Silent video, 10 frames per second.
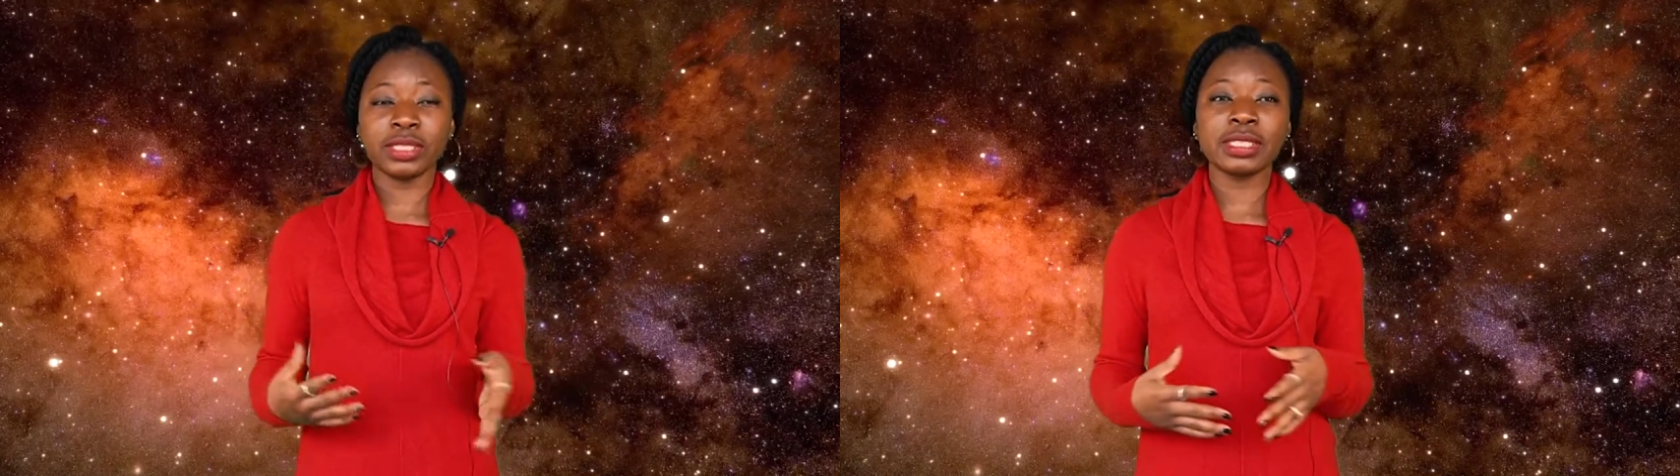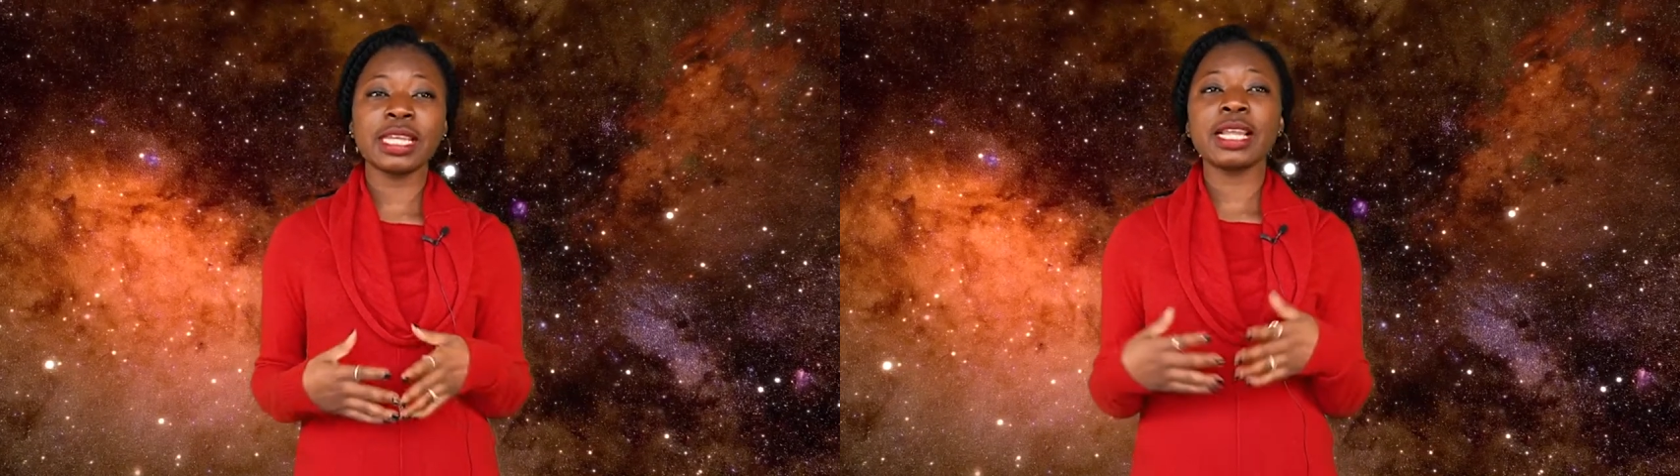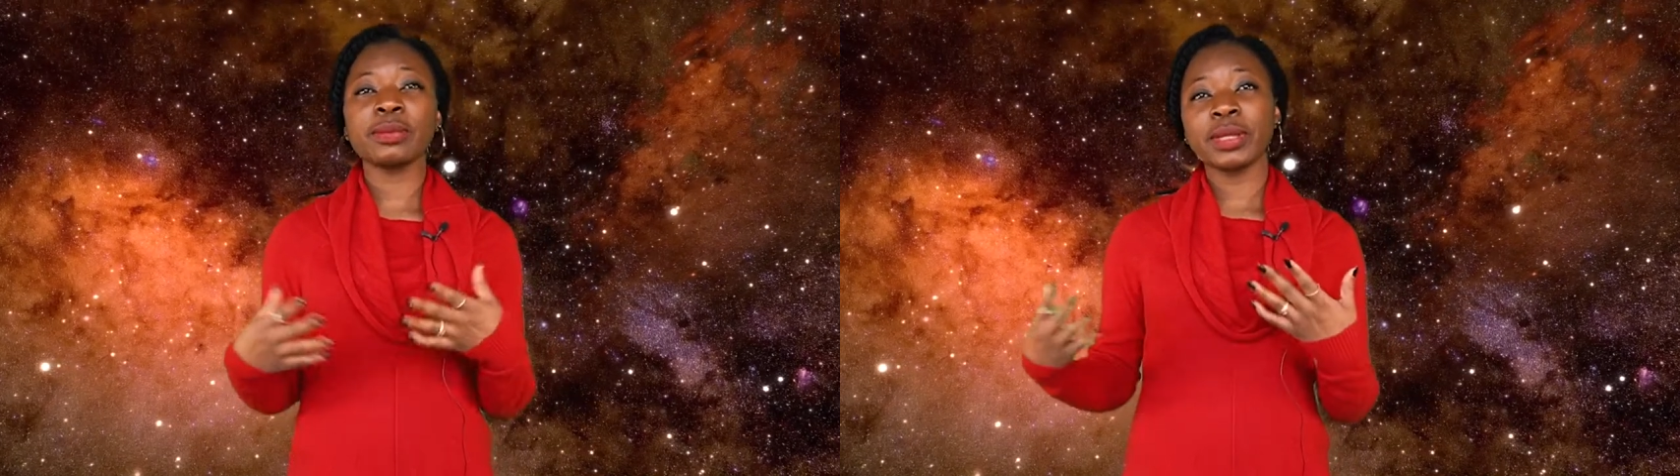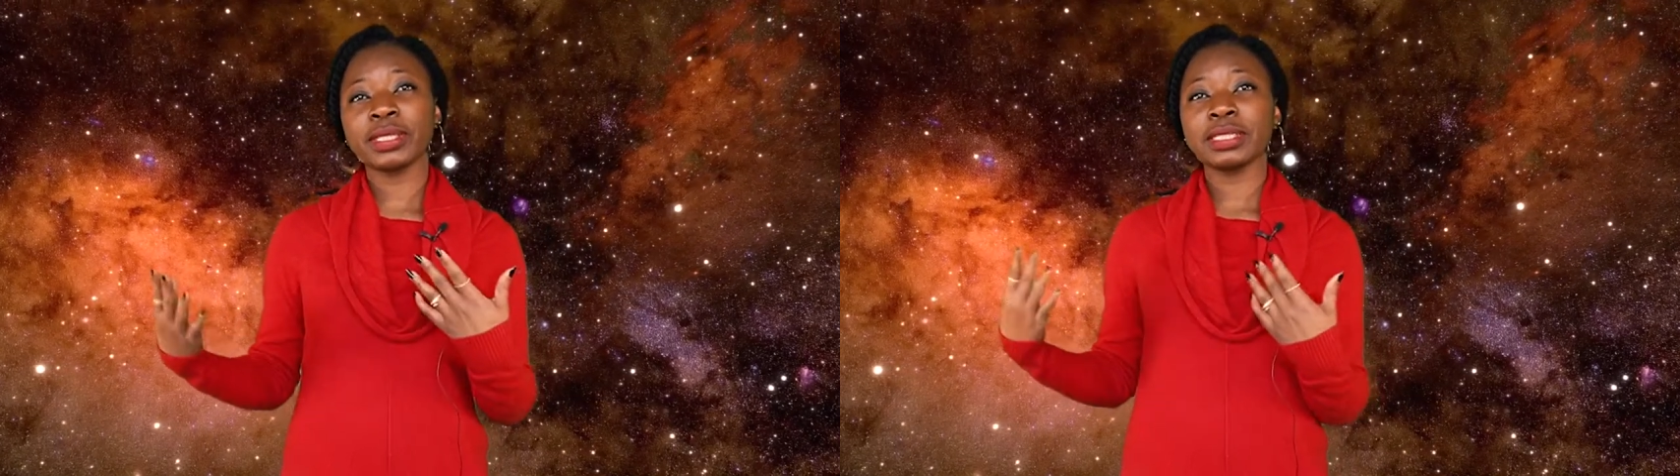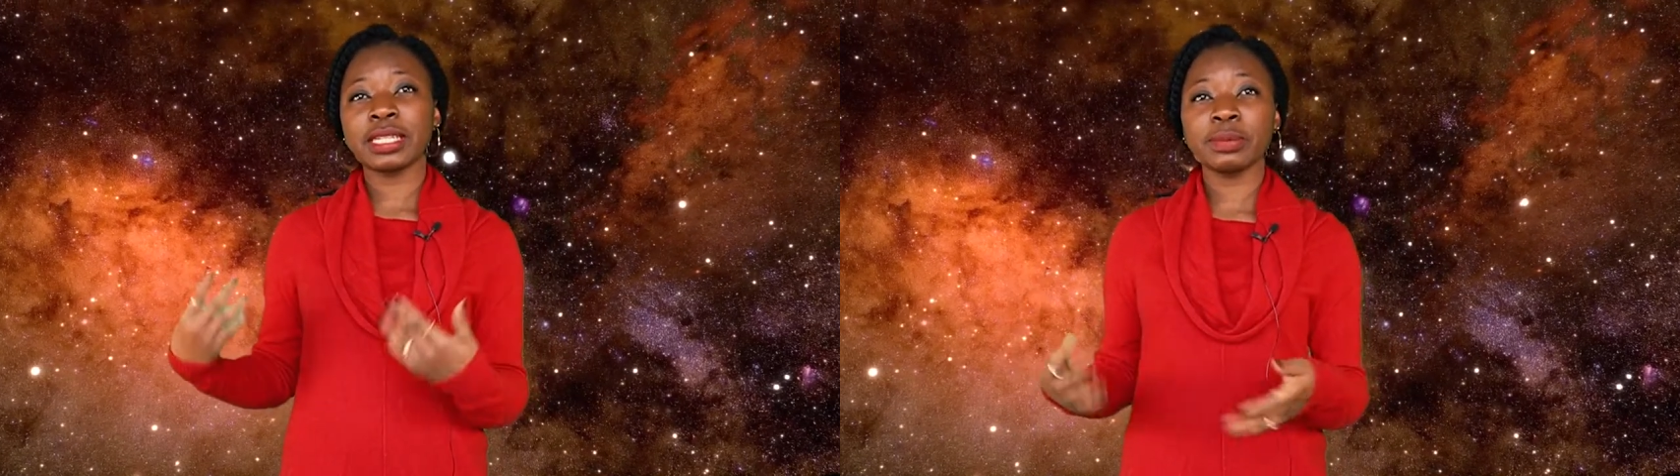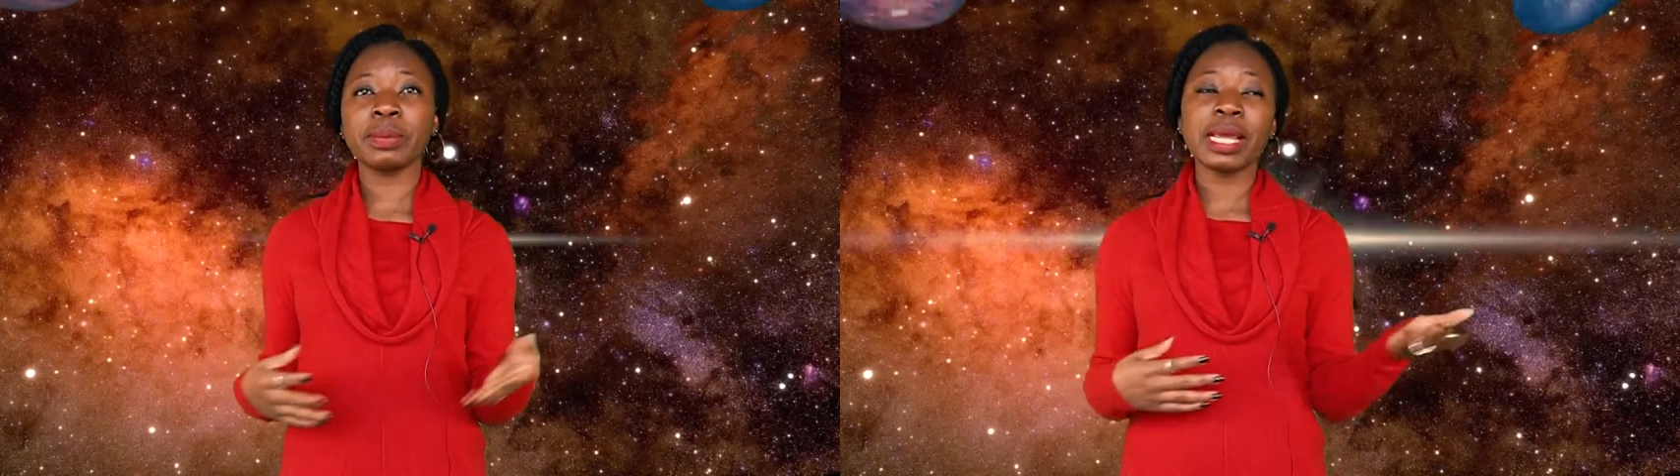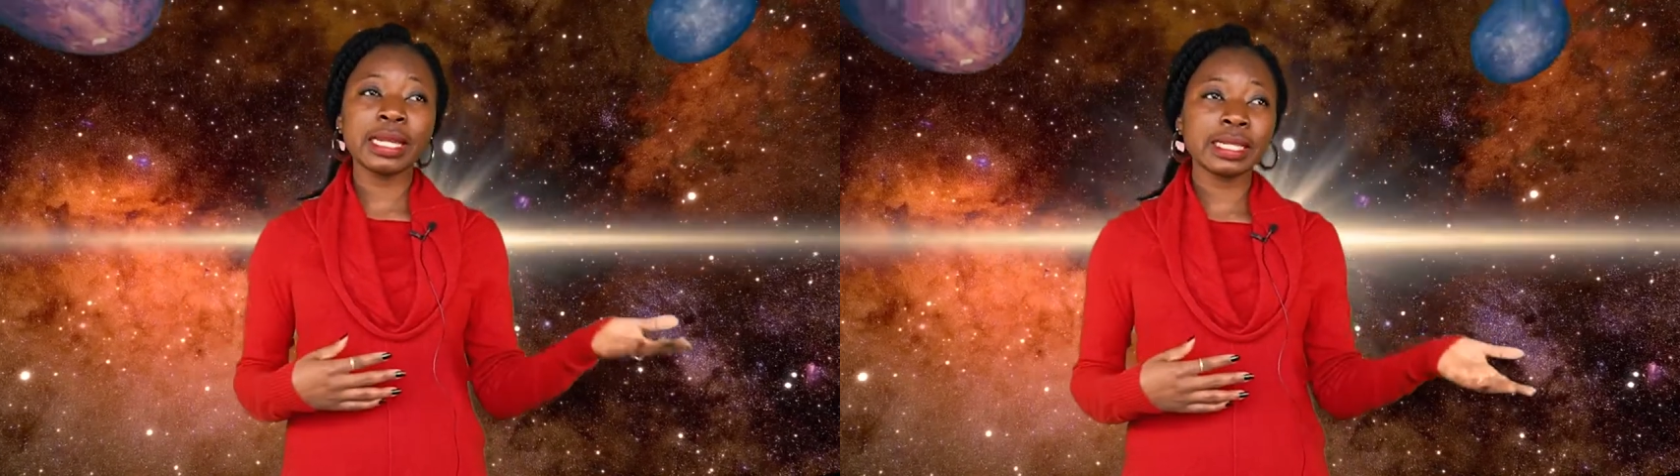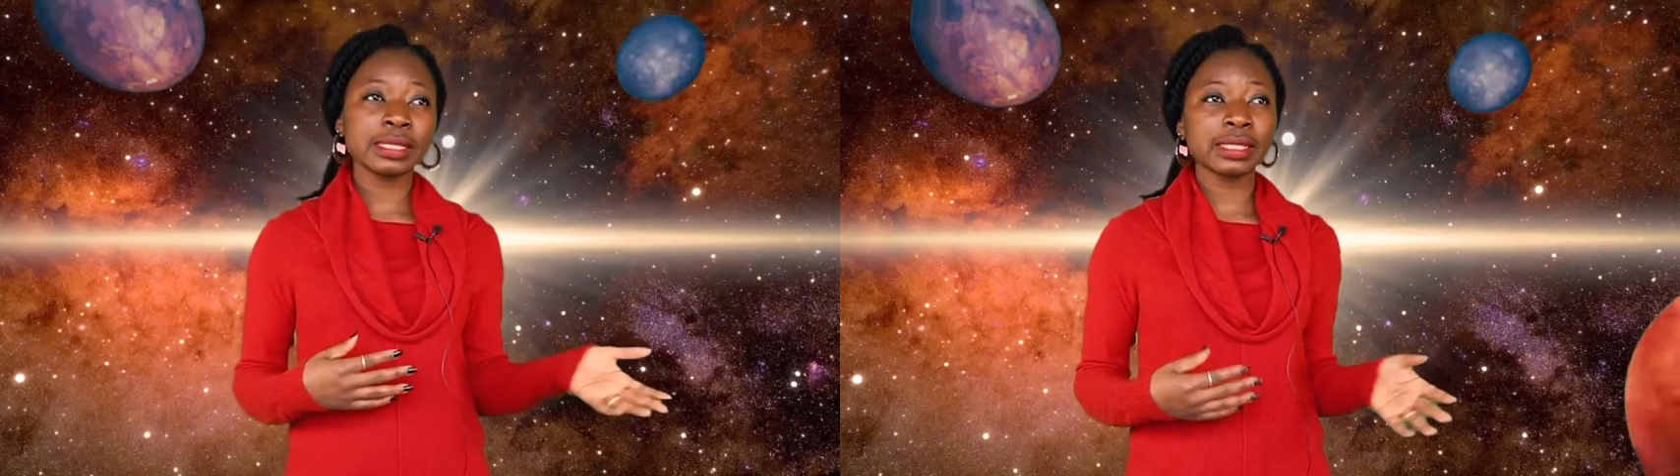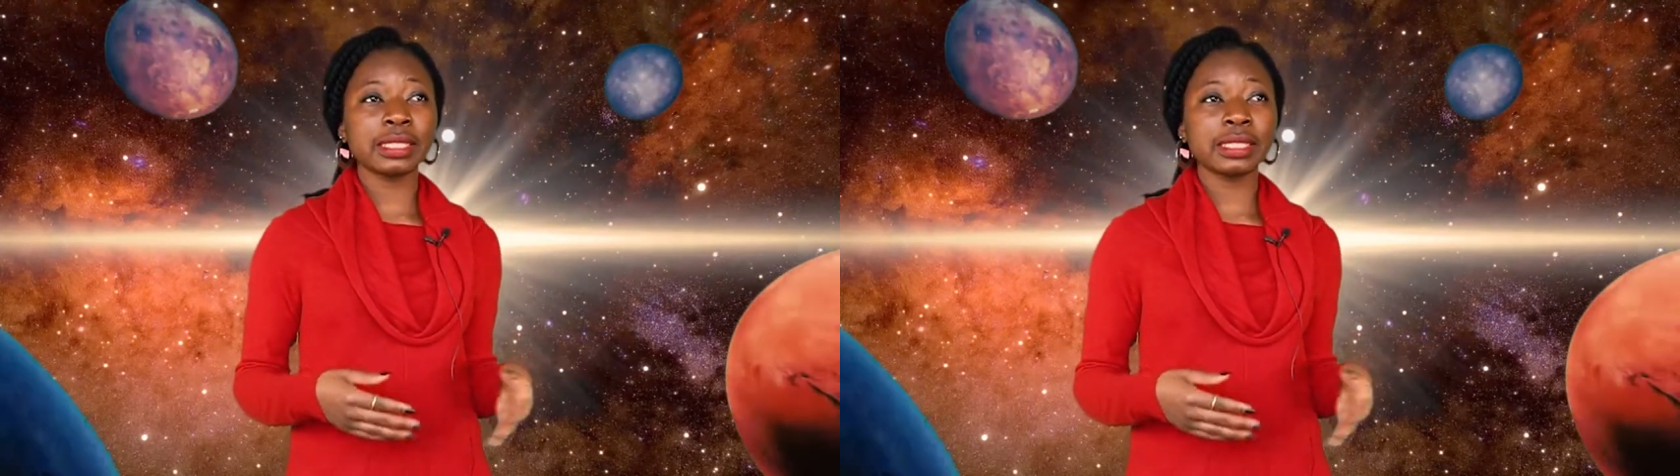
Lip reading: the elements that the planets